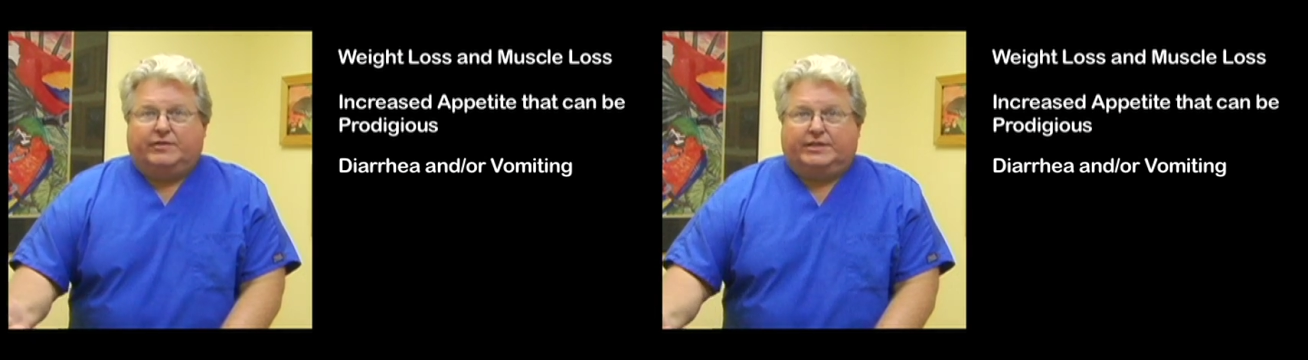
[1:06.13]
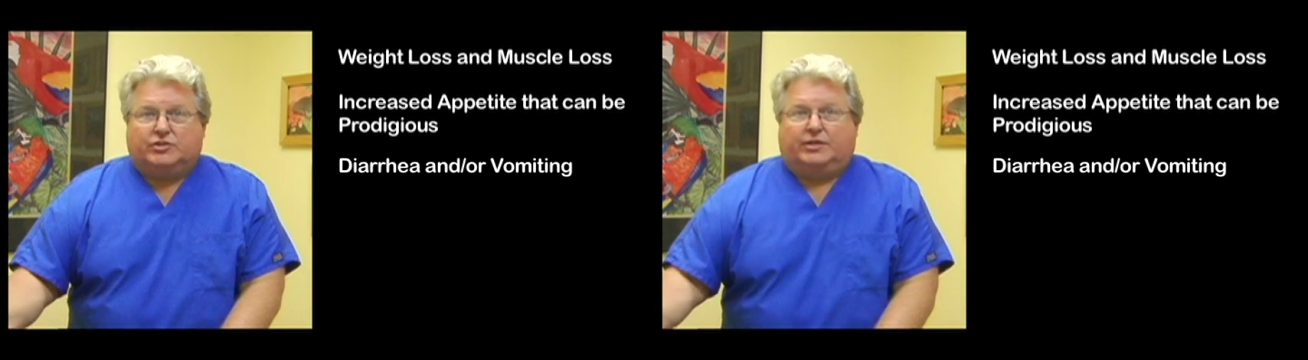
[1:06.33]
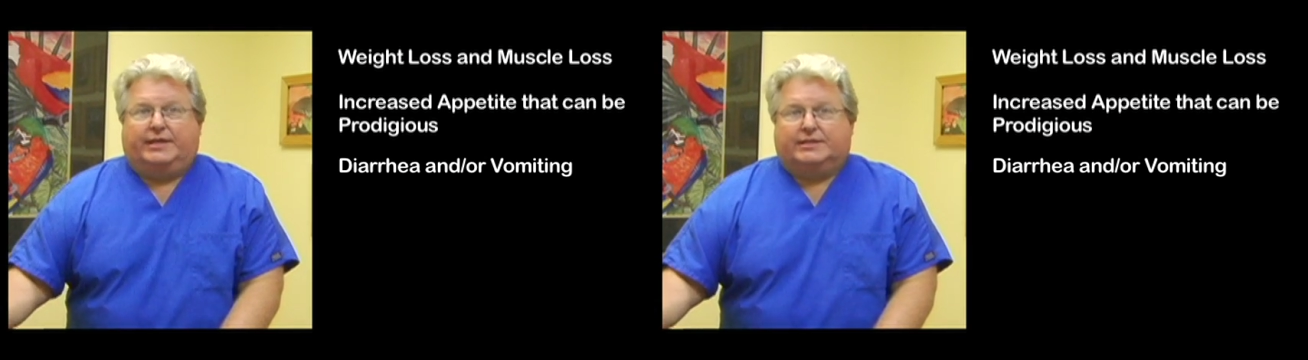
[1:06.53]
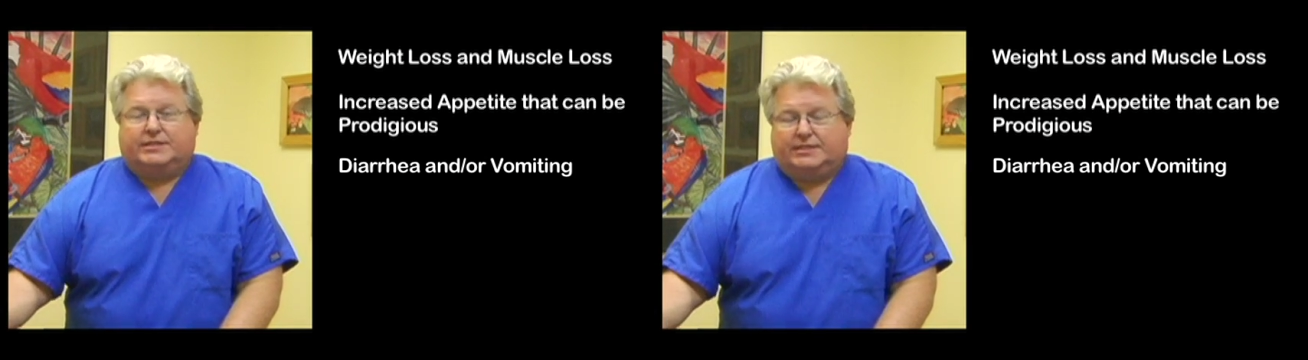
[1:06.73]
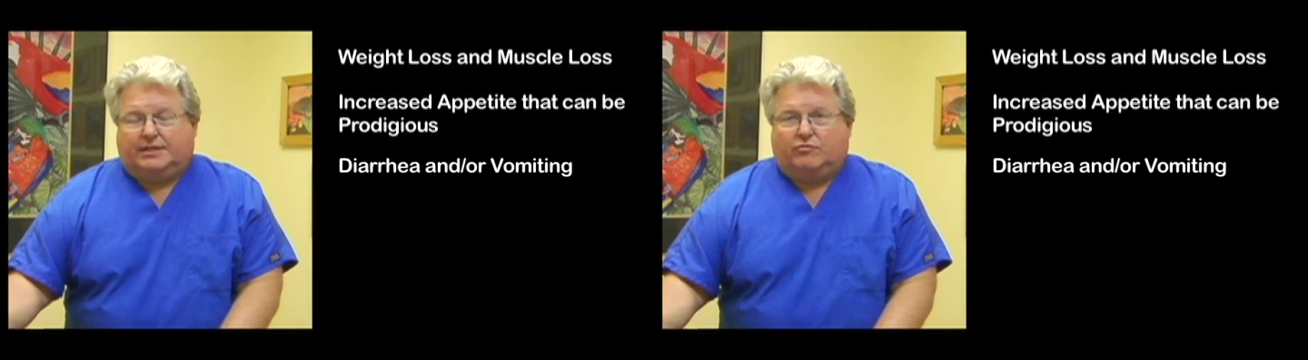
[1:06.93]
eventually get
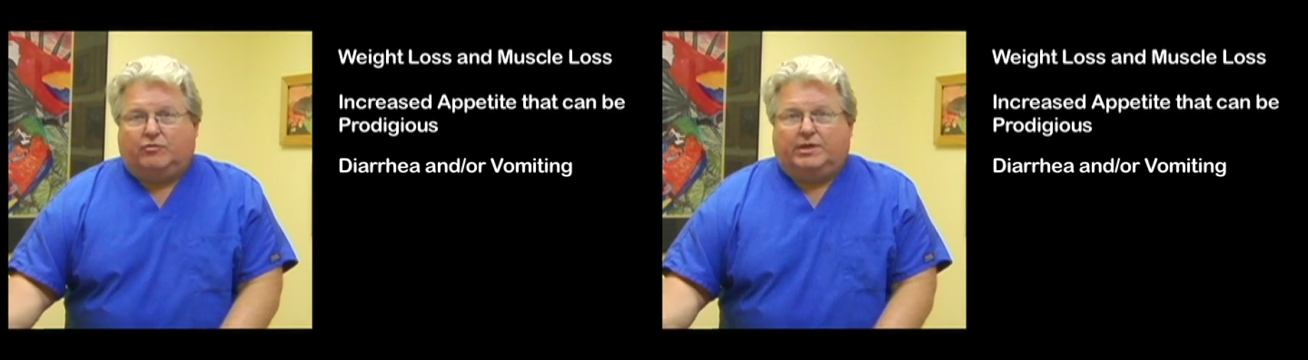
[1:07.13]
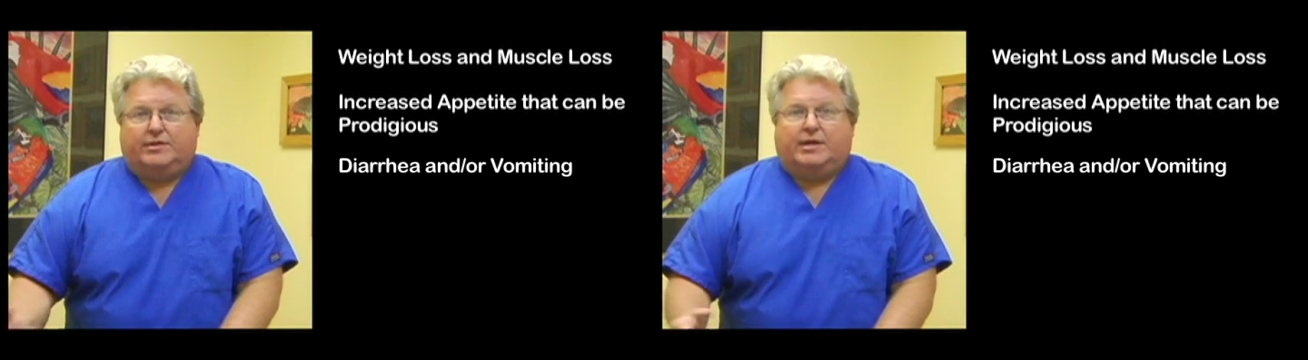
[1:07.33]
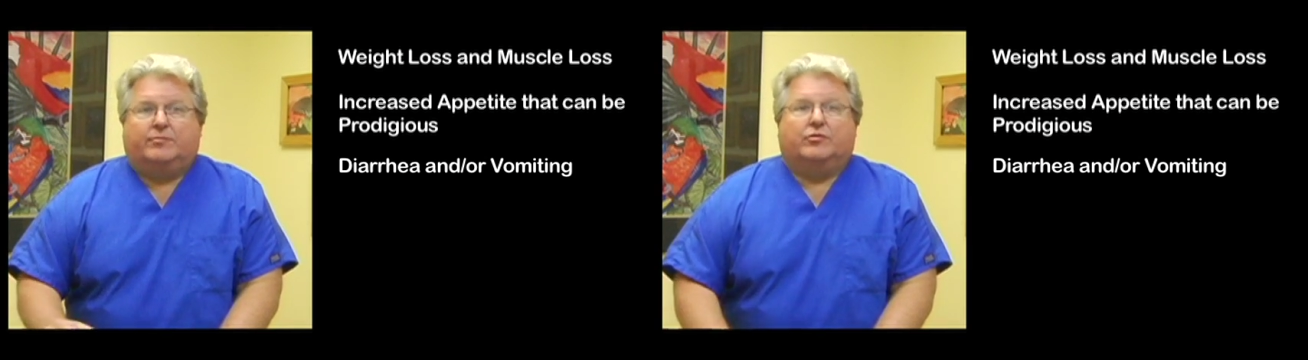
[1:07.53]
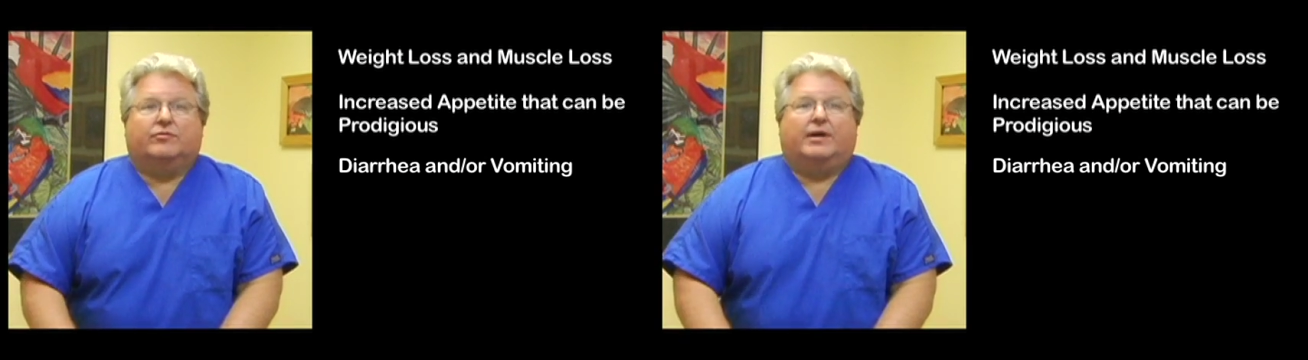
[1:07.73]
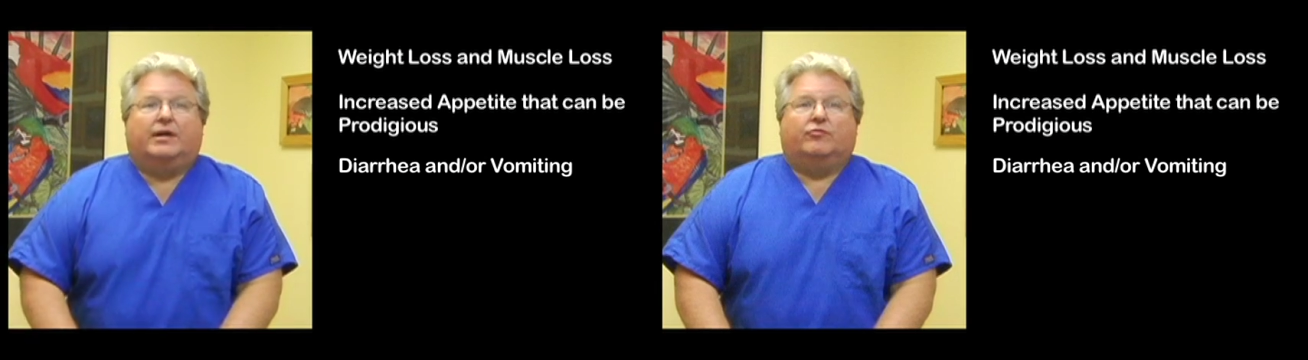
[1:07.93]
sick with
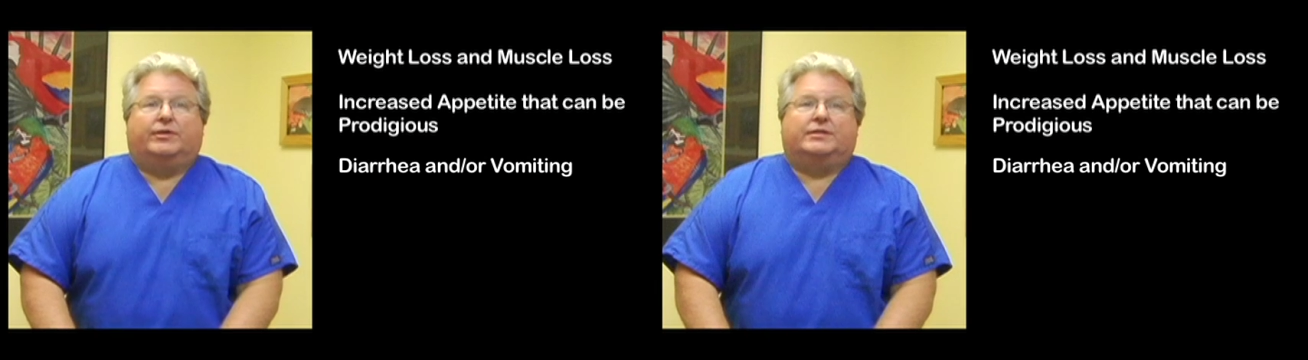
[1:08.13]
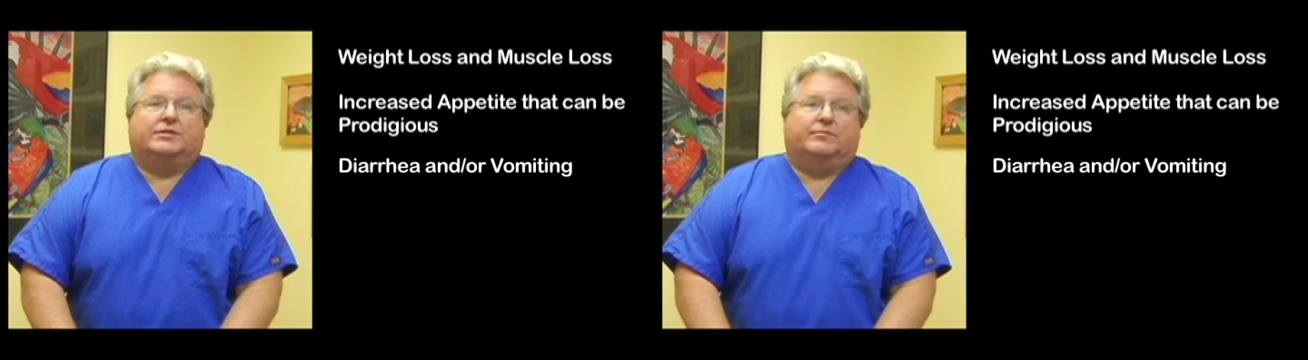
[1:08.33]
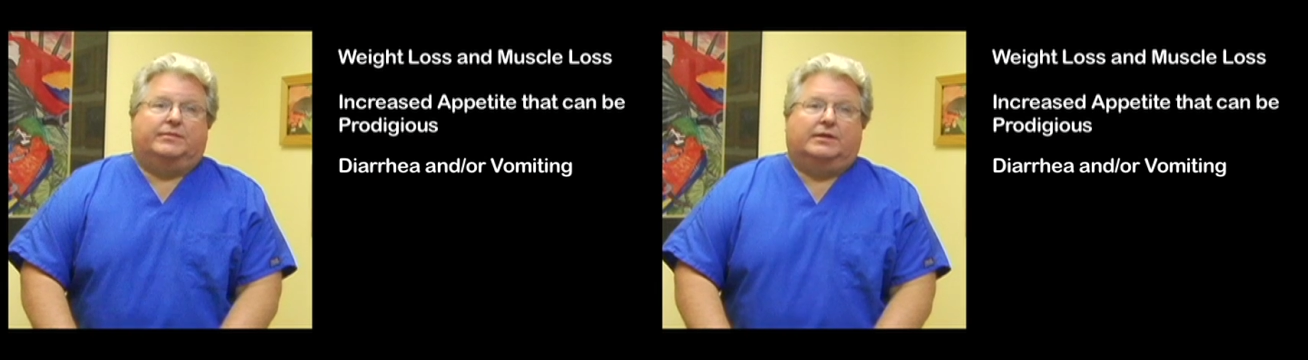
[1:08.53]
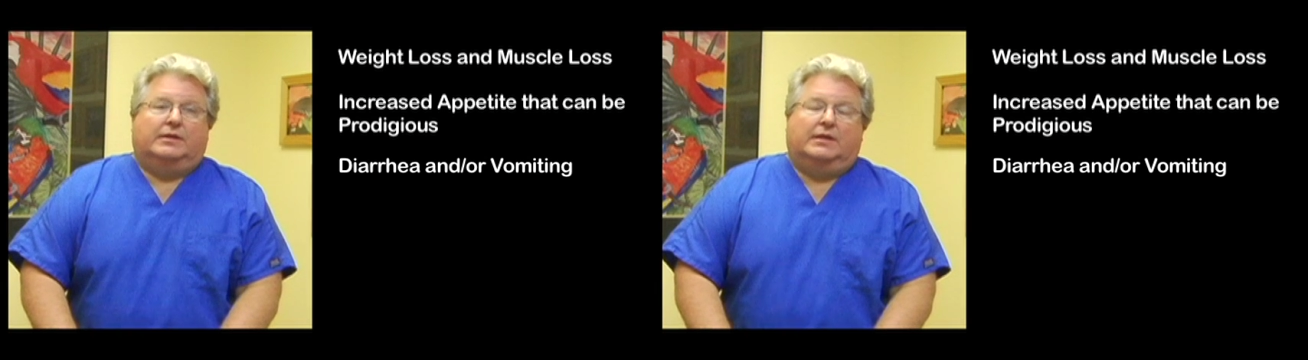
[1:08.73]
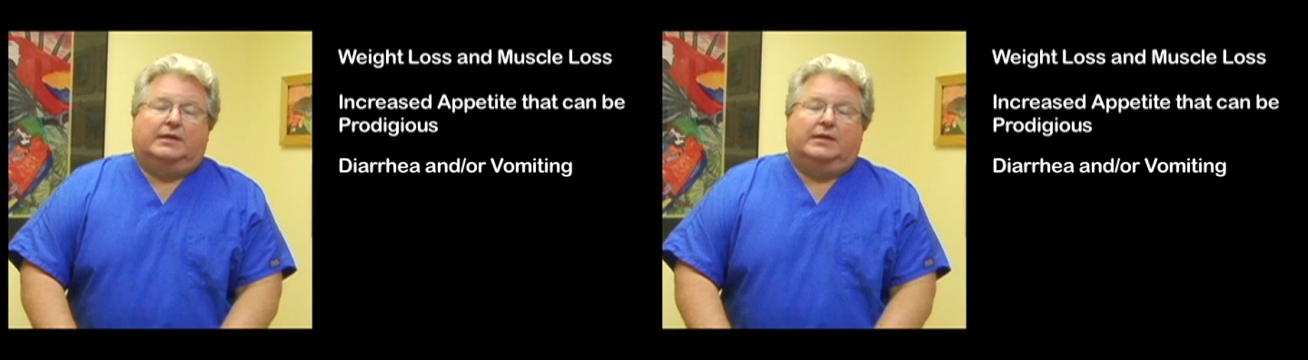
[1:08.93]
hyperthyroidism.